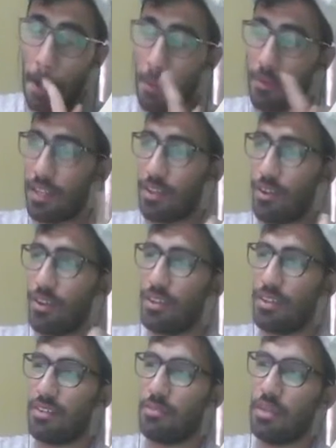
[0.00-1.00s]
we are not
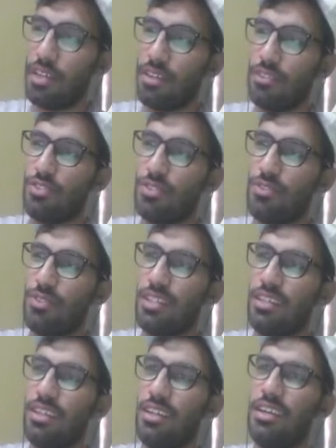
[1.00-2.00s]
making sure,
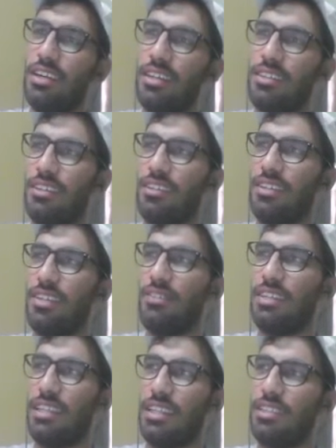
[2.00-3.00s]
okay, that in our
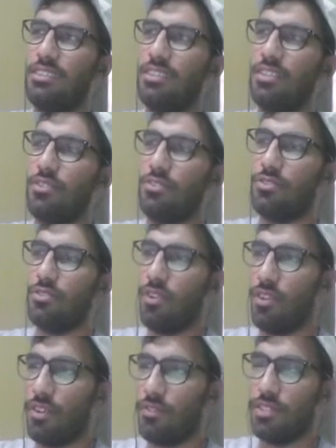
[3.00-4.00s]
training set also
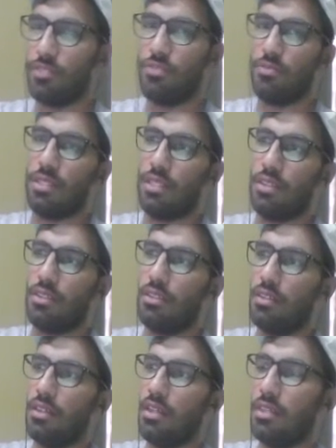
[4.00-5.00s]
all of this should be there.
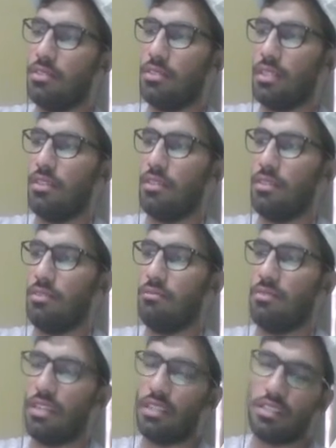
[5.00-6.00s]
Say
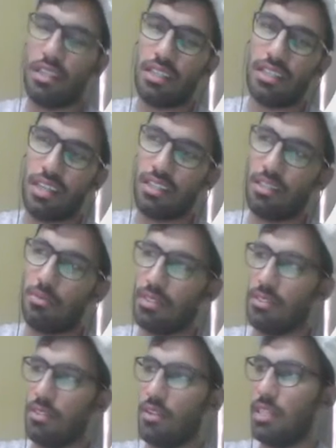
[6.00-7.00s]
we are selecting
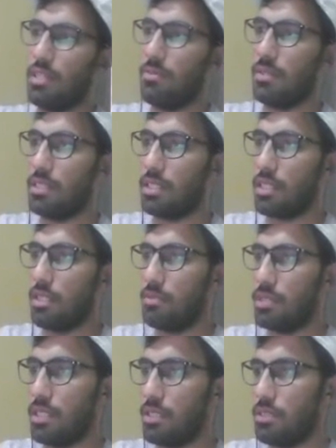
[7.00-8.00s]
80%, now 80%
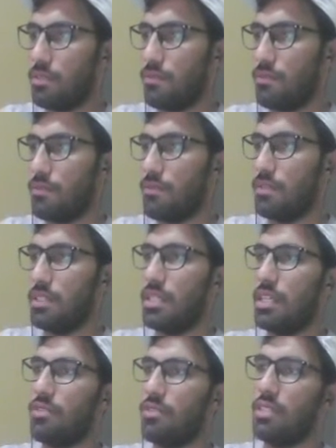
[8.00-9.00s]
comes as if we
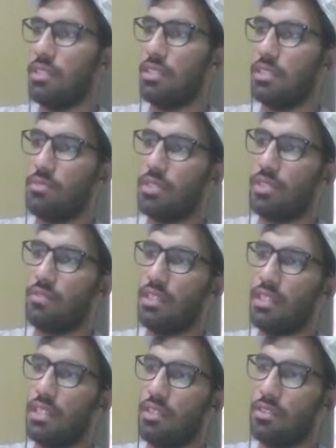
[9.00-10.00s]
select only this much of
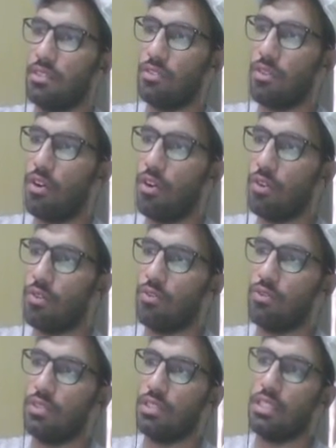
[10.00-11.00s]
data, this all
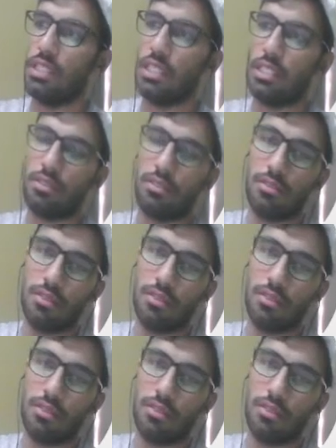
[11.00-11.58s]
goes in the test.